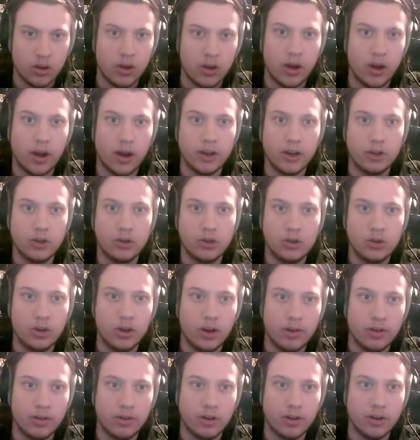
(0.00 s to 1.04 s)
I should
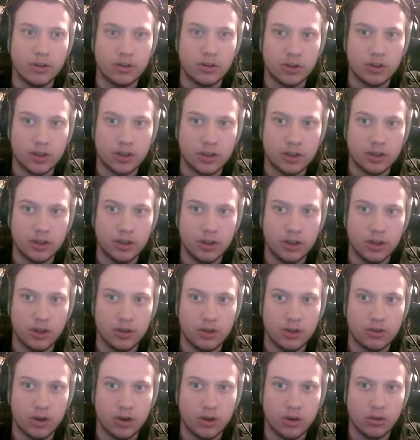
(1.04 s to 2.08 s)
have an intersect in the
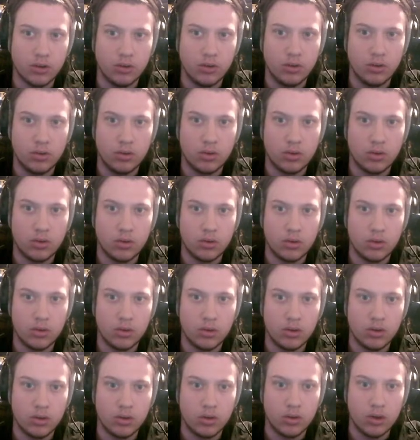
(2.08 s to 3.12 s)
triangle.
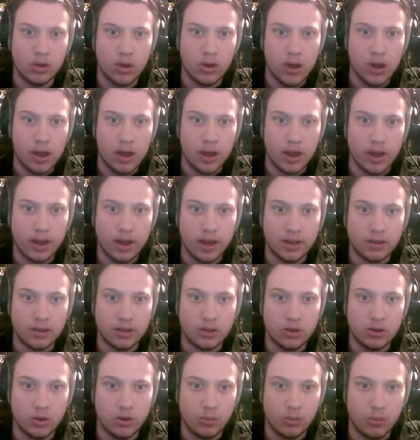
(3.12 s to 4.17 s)
It's
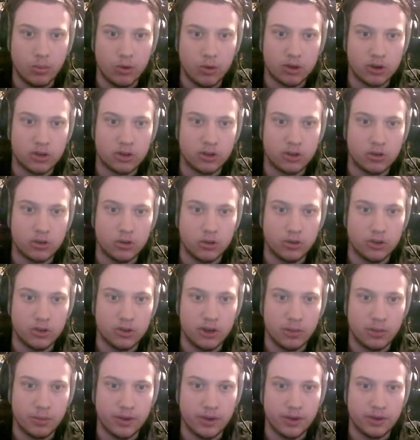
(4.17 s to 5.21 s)
not marked as const,
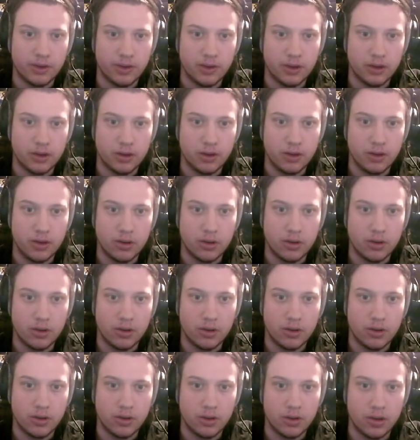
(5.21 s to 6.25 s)
I'm guessing.
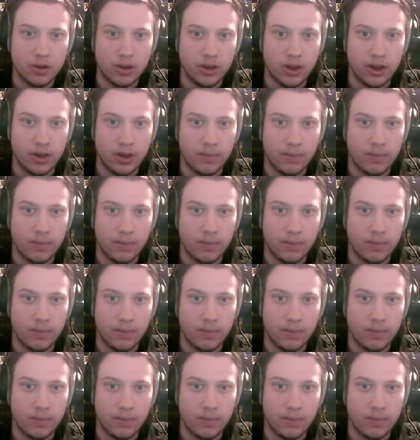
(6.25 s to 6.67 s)
Yeah.